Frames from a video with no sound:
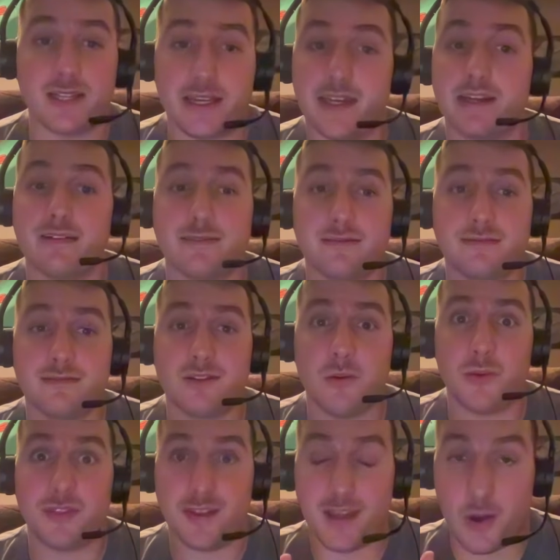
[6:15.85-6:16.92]
League
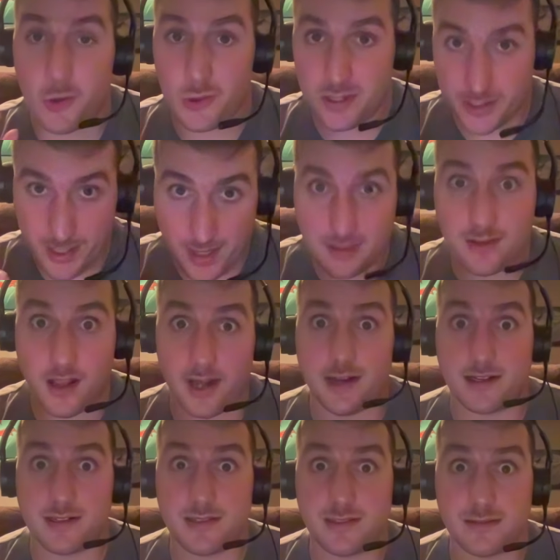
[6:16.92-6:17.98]
with the Oakland
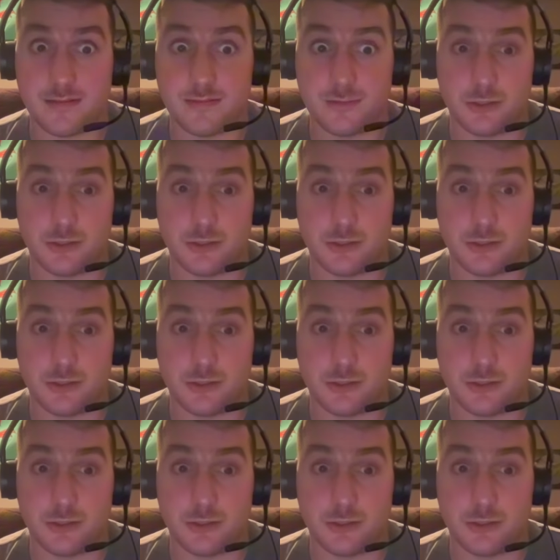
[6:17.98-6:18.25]
Athletics,